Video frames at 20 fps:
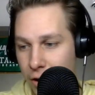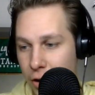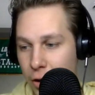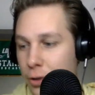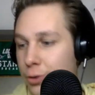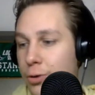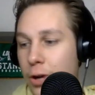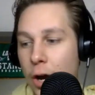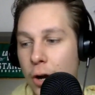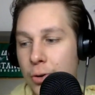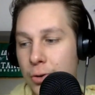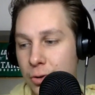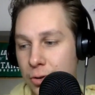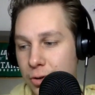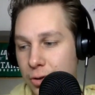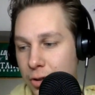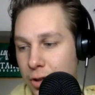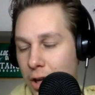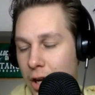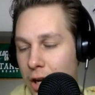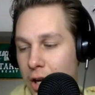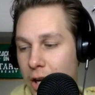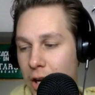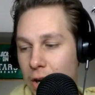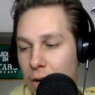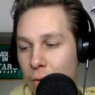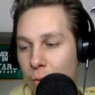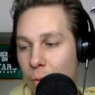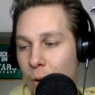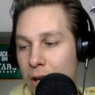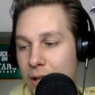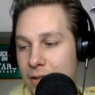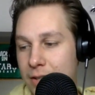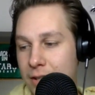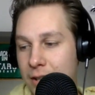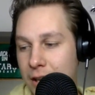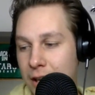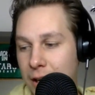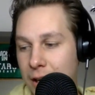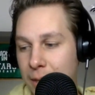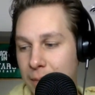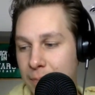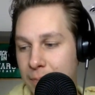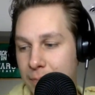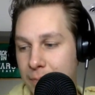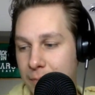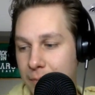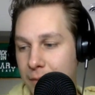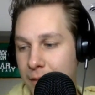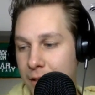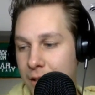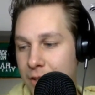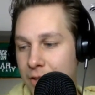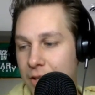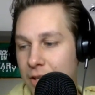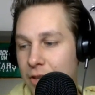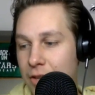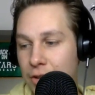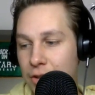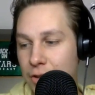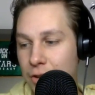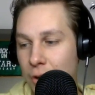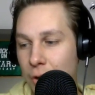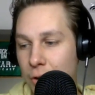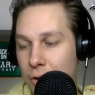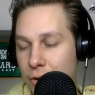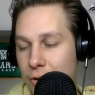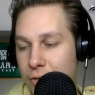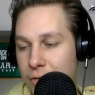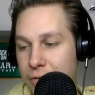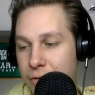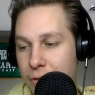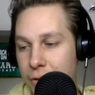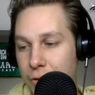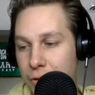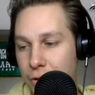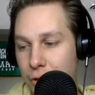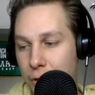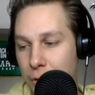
Who knows what is in the Stars' future,